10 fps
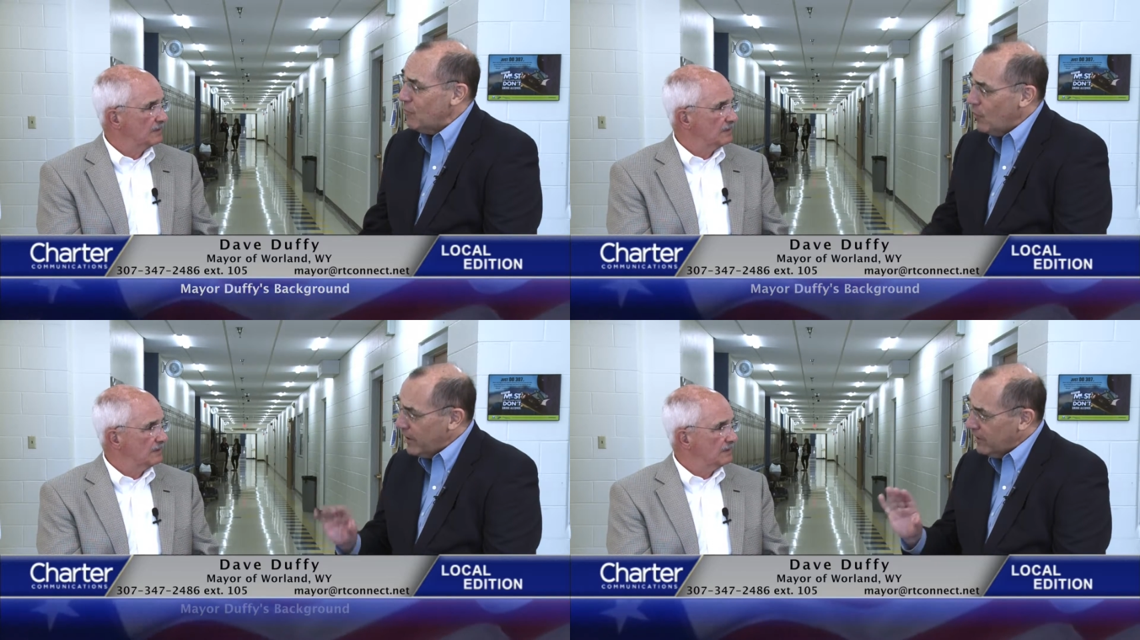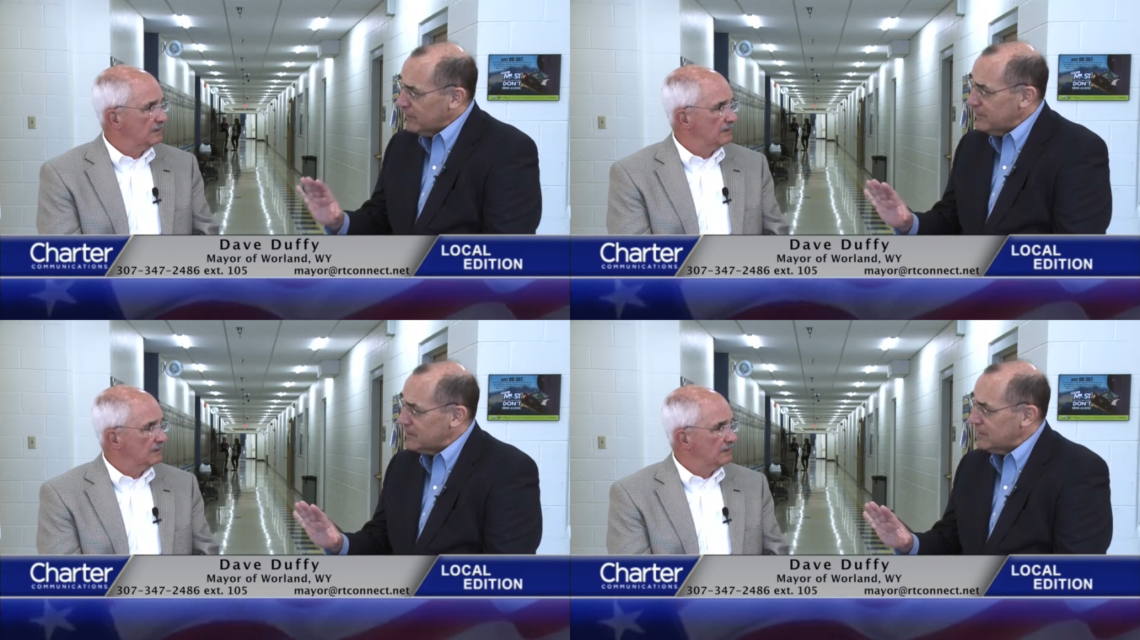Speaker 1: where
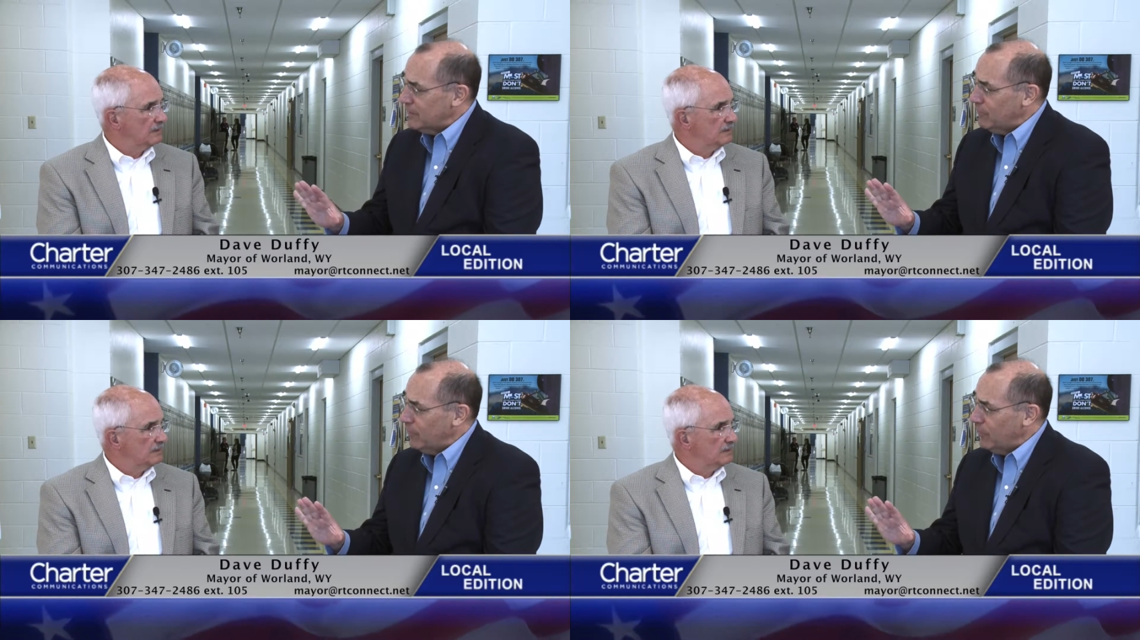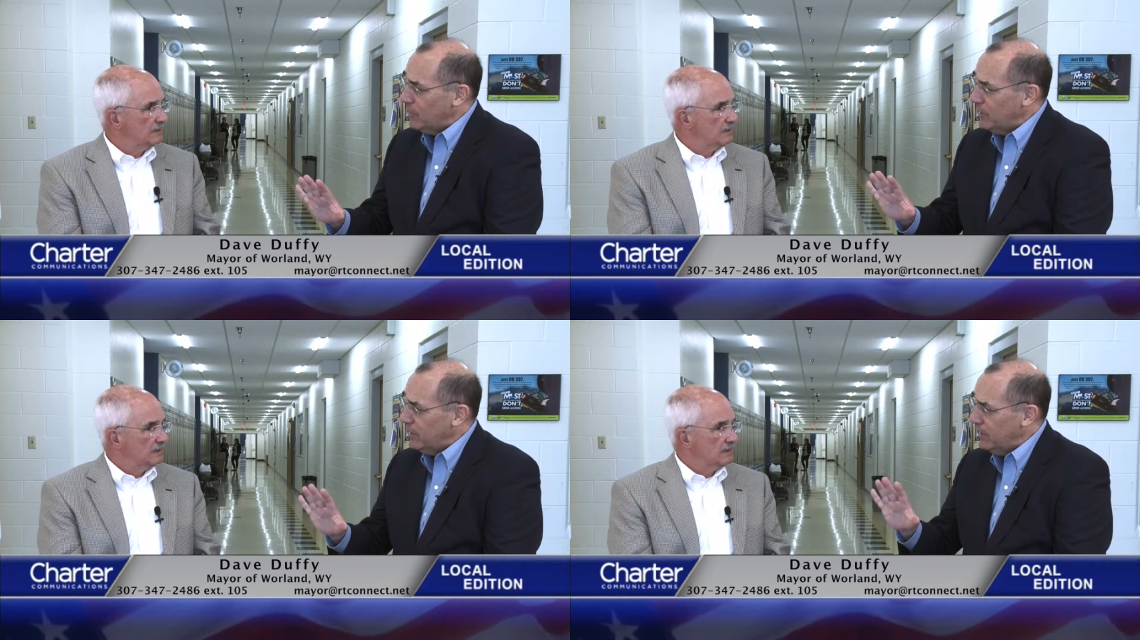in the state of
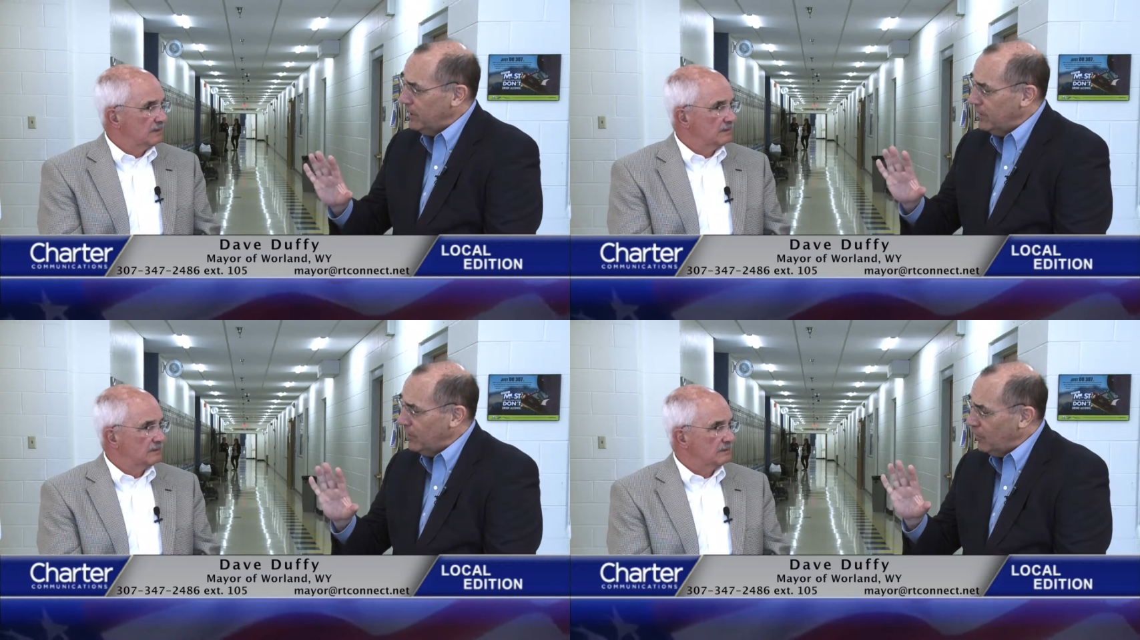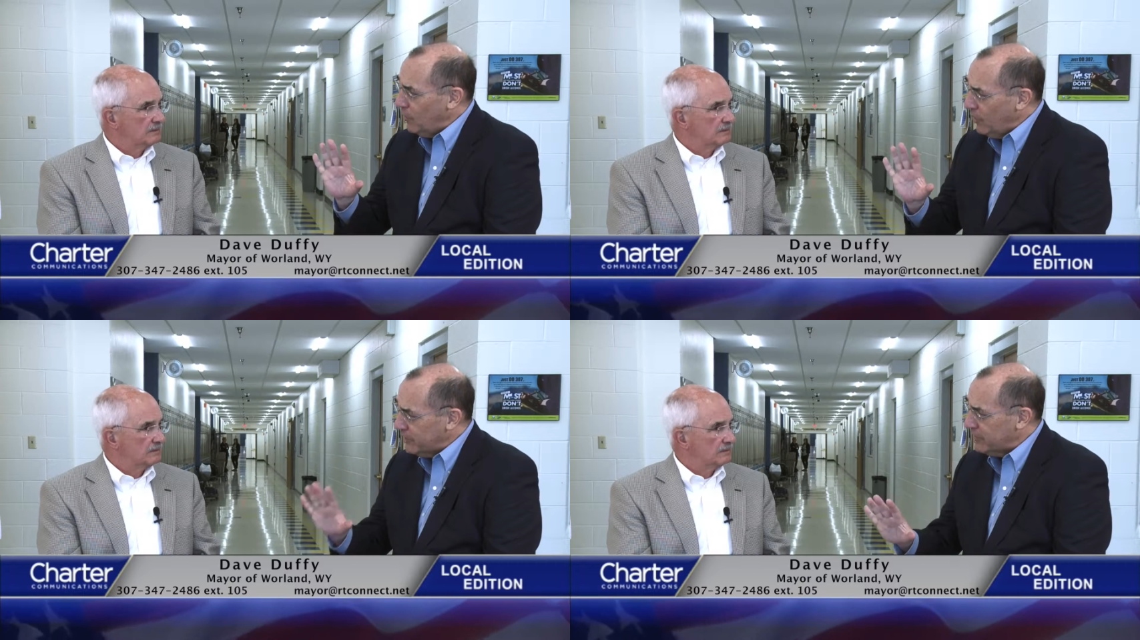Wyoming, and
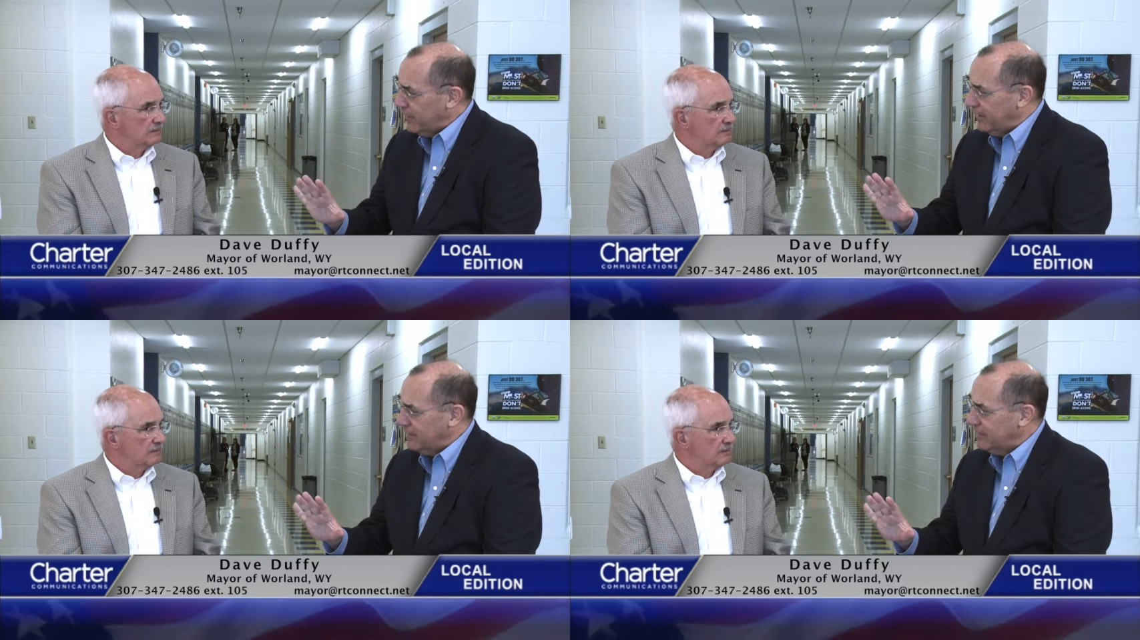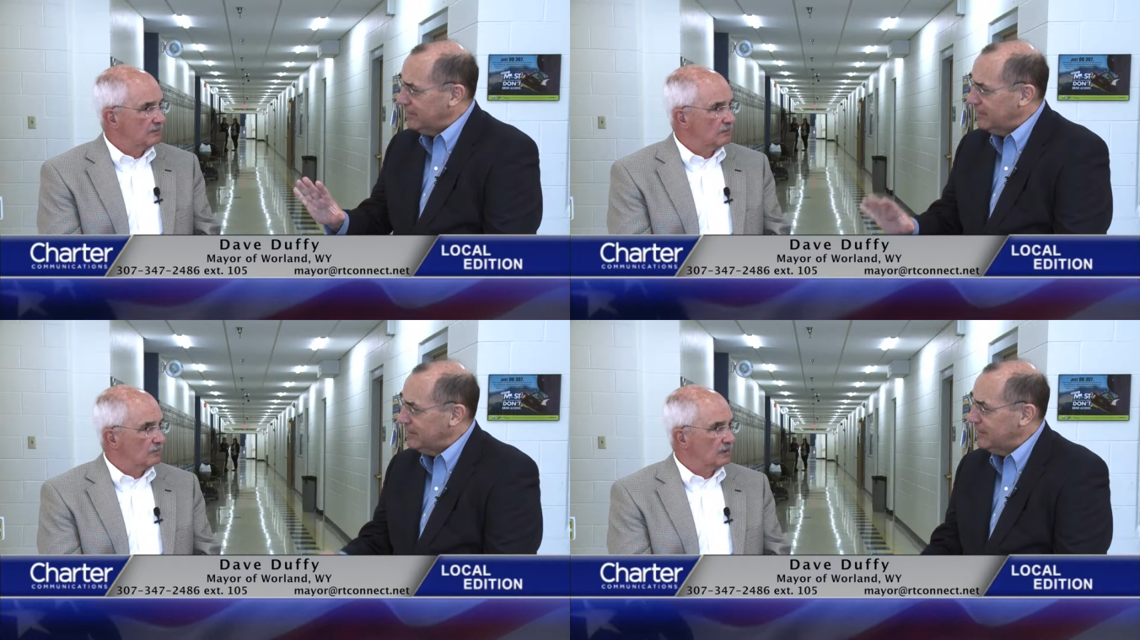what size?
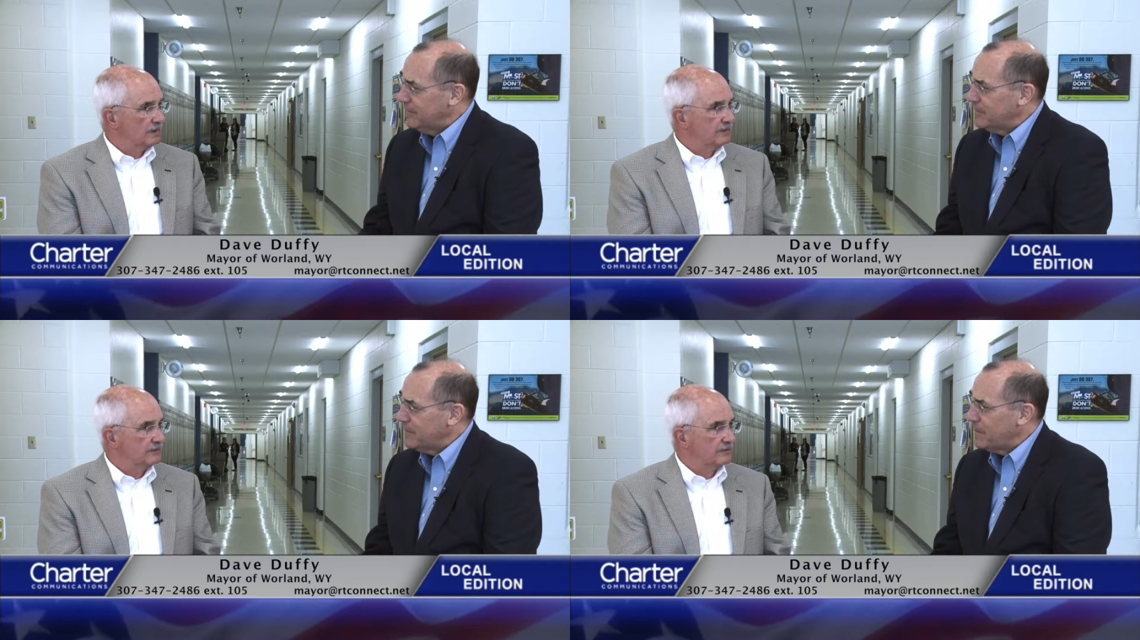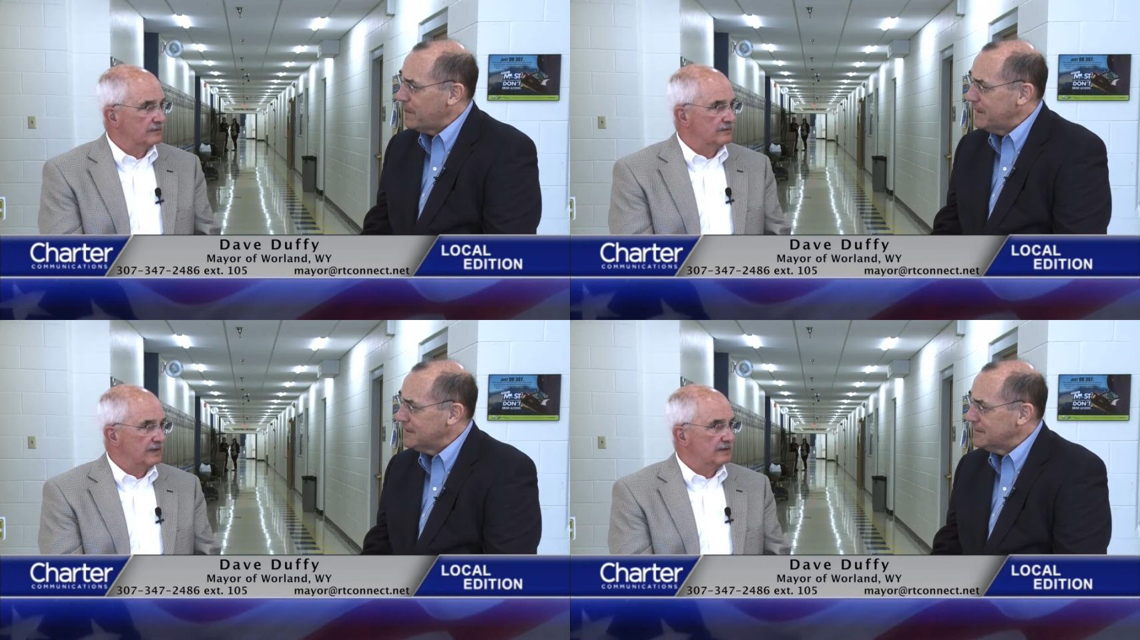
Speaker 2: Worland is
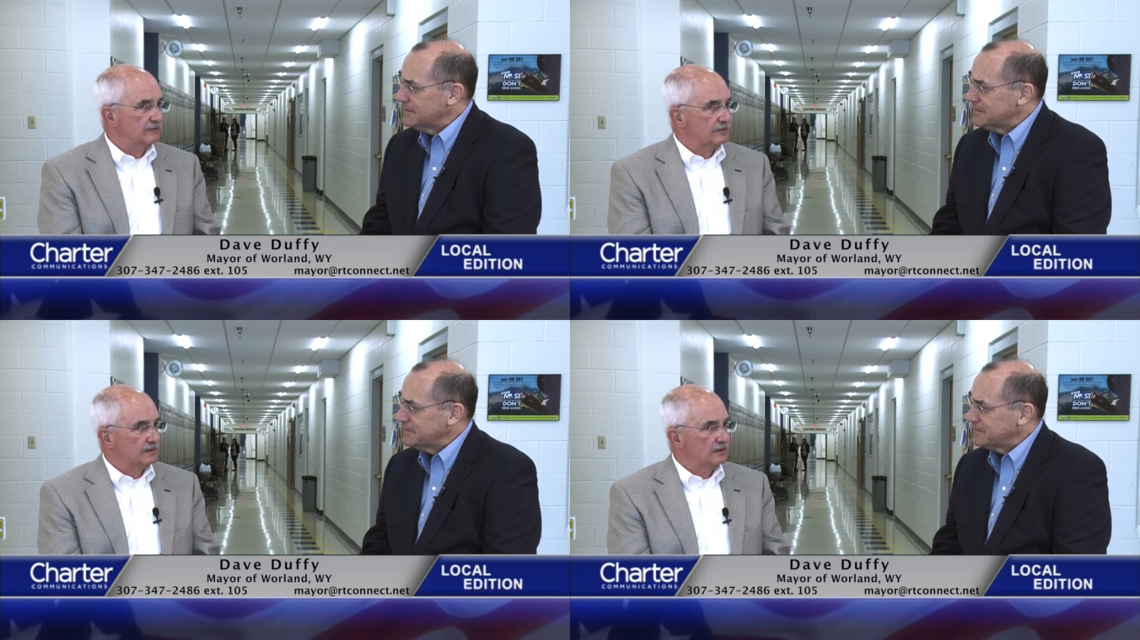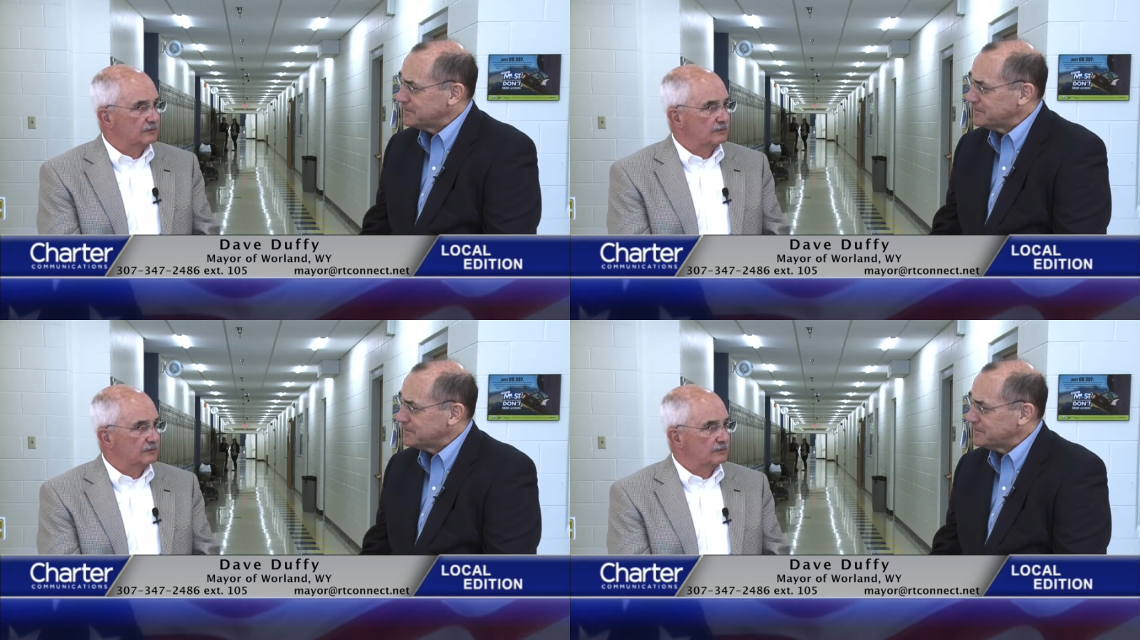a town of a little